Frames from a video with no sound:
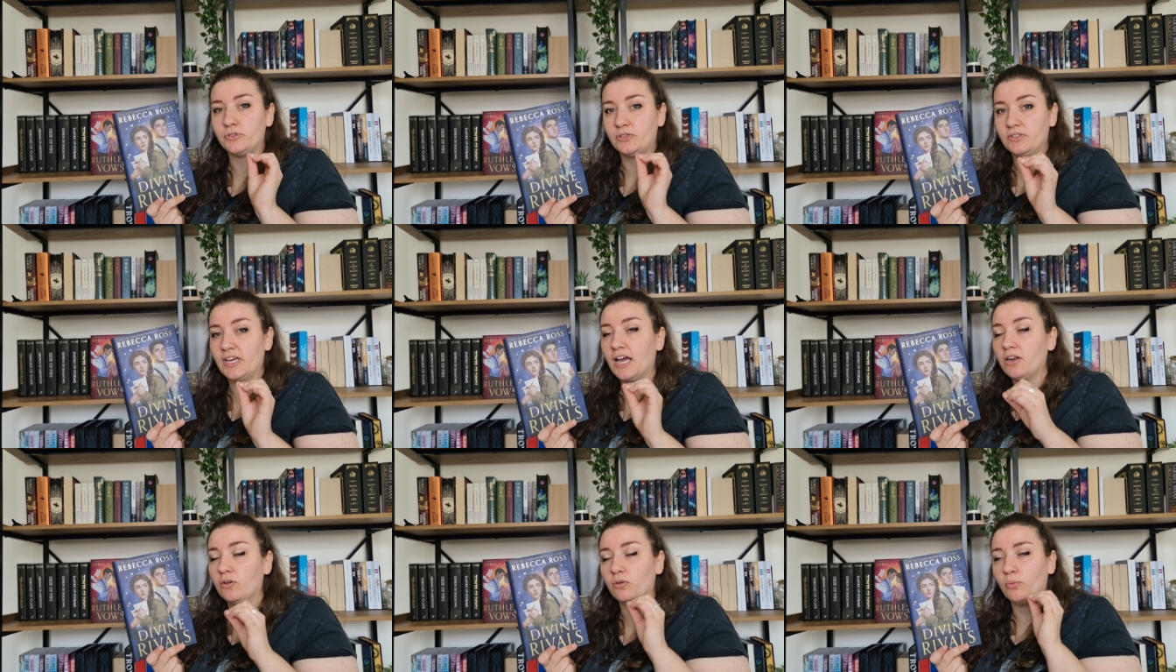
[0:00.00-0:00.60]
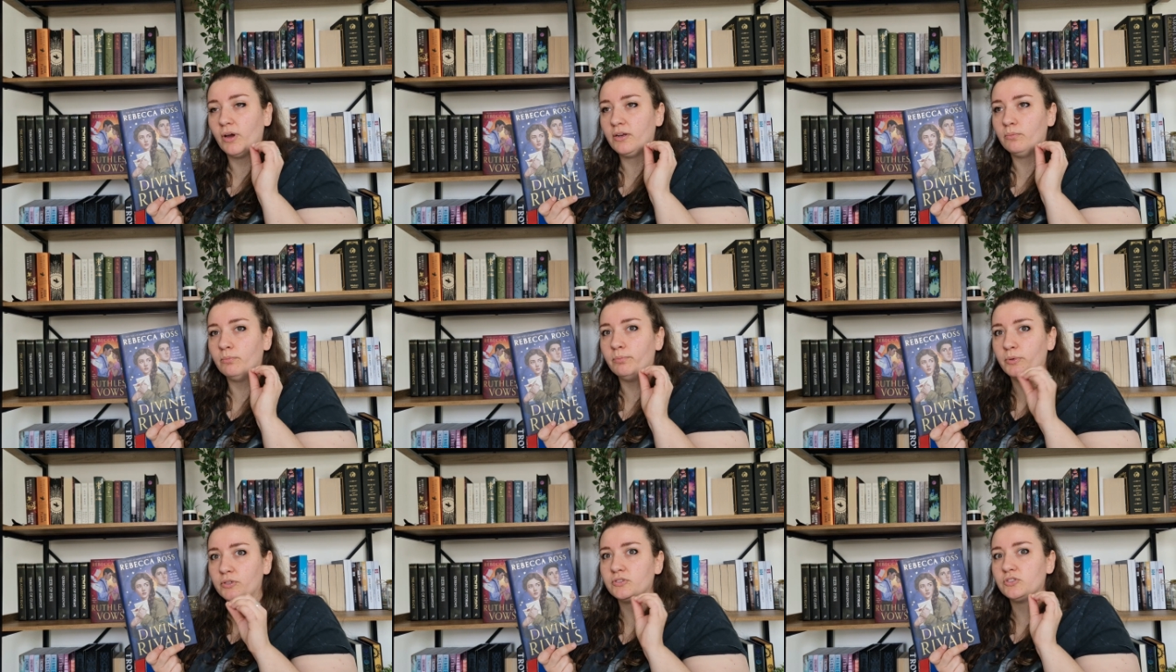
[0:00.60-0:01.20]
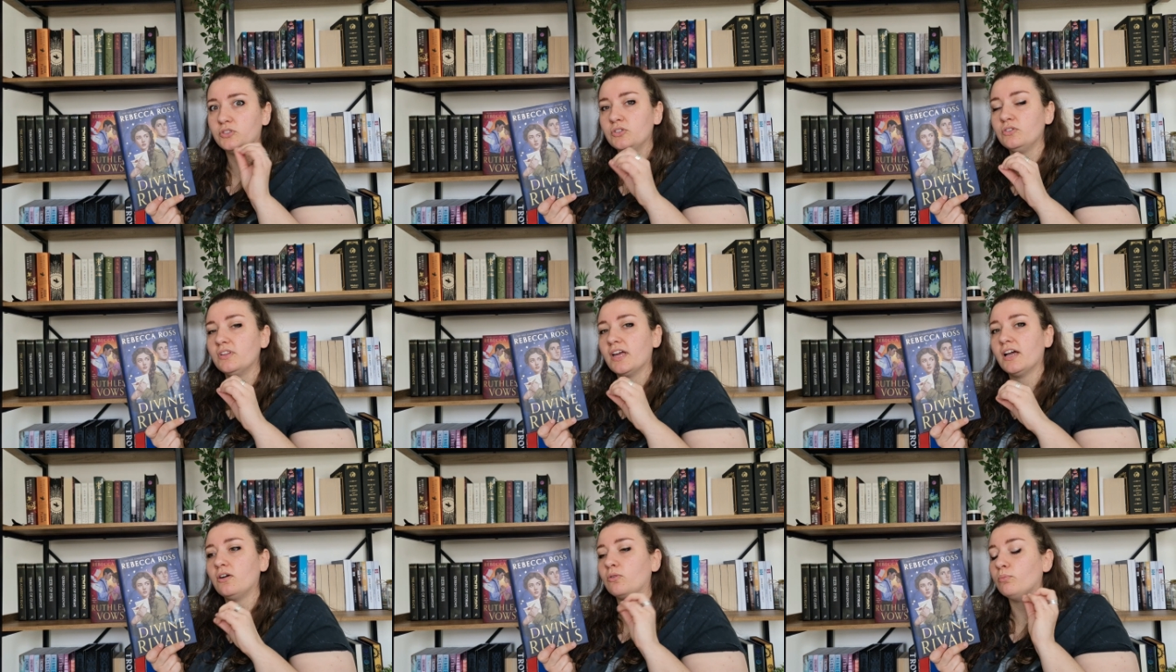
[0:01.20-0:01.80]
do that or when books do
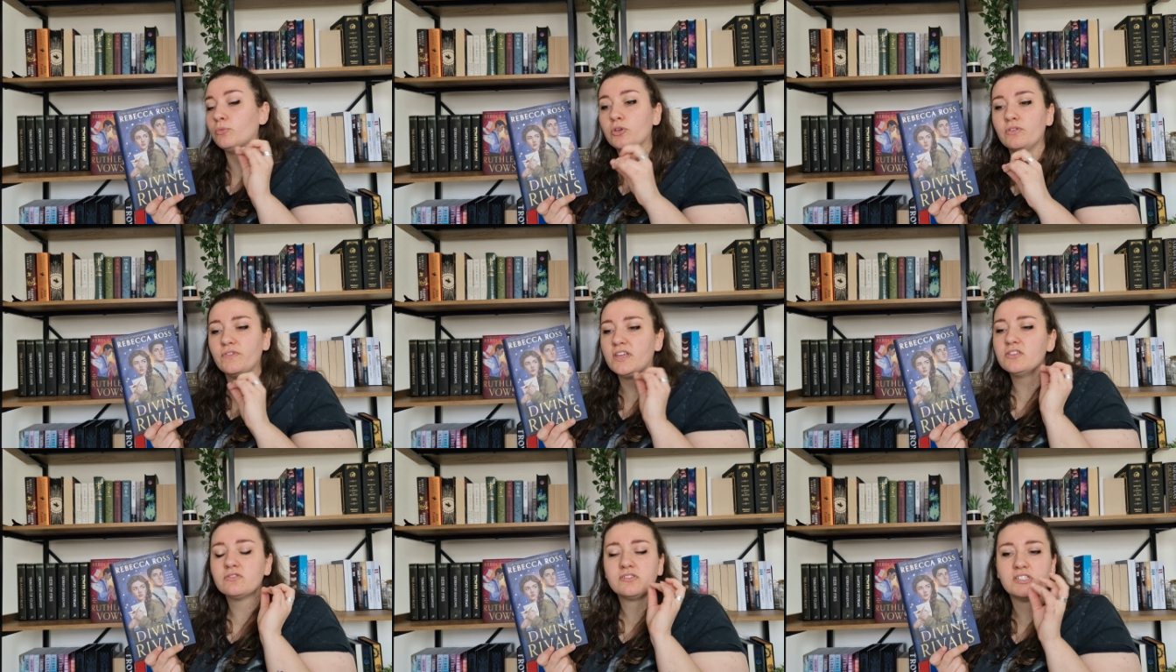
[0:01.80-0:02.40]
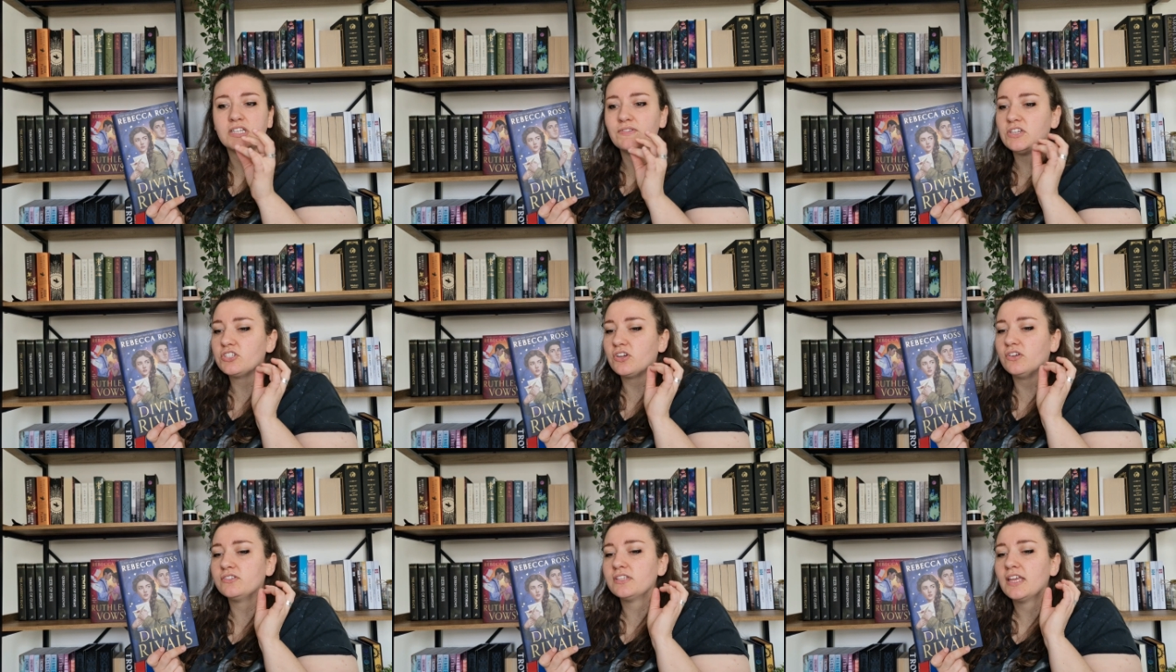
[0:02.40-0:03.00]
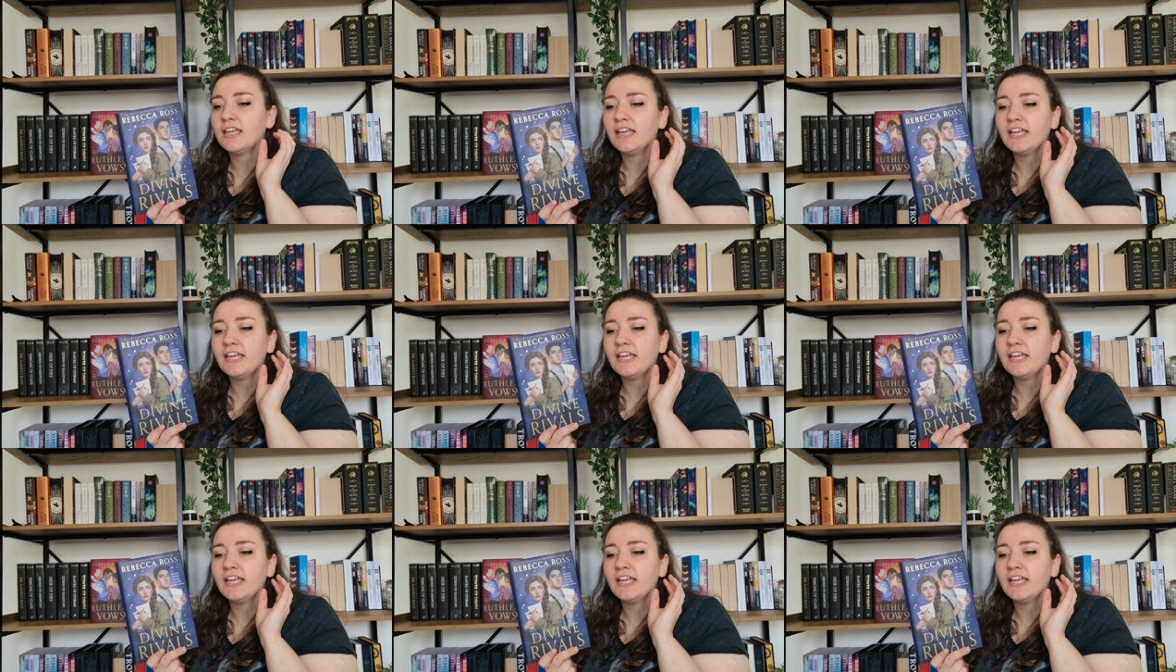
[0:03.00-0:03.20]
that or movies or TV shows.